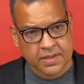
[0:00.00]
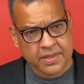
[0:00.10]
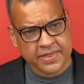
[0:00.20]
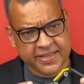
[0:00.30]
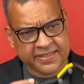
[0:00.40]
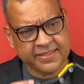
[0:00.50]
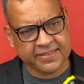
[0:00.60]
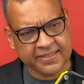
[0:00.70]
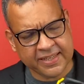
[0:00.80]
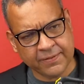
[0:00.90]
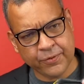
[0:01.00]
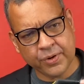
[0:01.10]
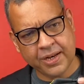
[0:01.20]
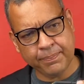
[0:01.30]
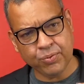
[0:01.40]
This is the cell phone
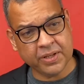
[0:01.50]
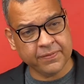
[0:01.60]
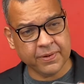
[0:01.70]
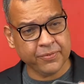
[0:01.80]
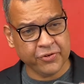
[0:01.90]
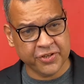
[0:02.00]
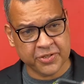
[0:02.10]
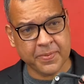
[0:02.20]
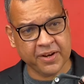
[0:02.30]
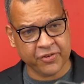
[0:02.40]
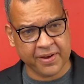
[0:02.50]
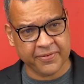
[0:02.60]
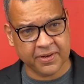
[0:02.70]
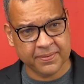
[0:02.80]
clip holder from Trini Smart Driver.